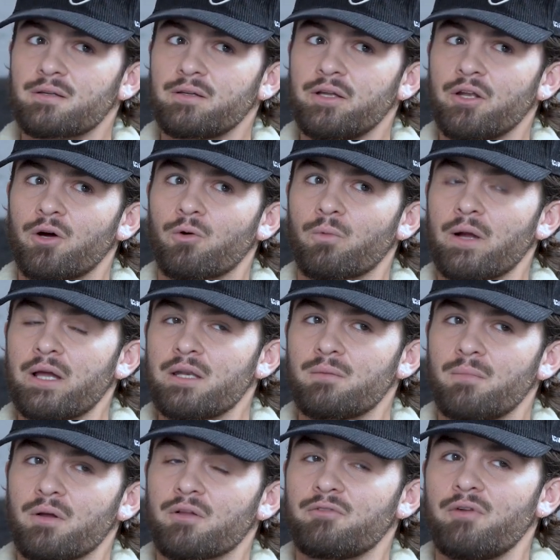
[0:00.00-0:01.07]
you know, a
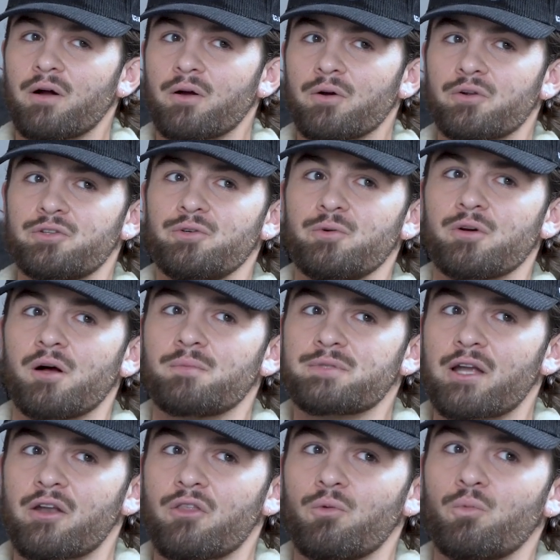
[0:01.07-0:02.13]
random motherfucker or two comes
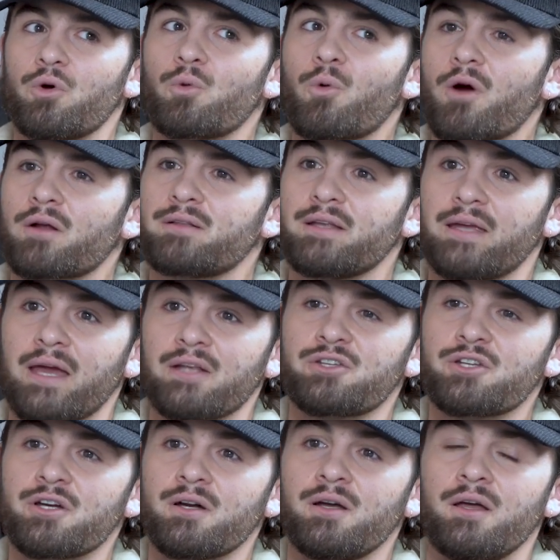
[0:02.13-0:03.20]
out of the woodwork to
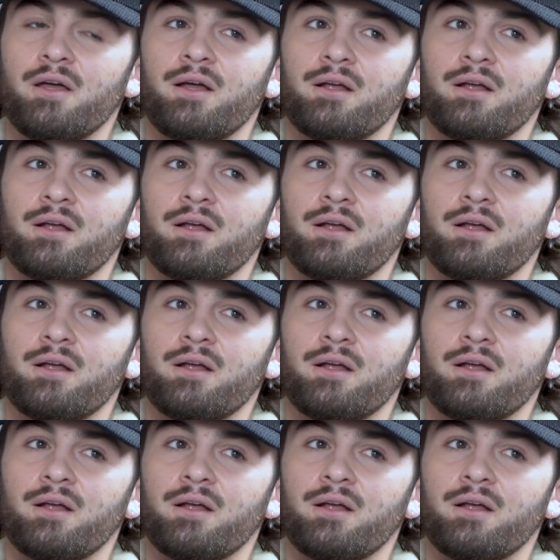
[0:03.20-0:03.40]
get you,